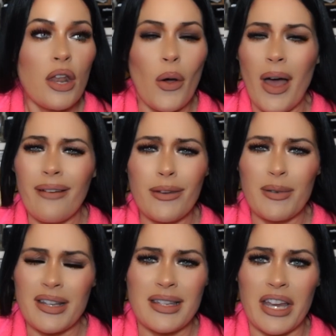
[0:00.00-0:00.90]
No,
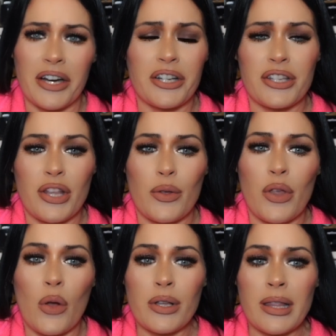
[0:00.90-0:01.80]
everybody's scared. So
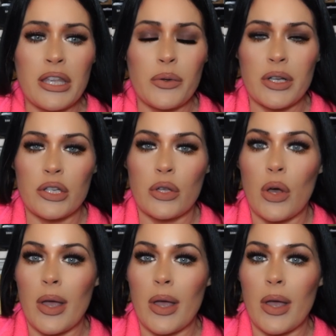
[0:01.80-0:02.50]
the only thing you can do though,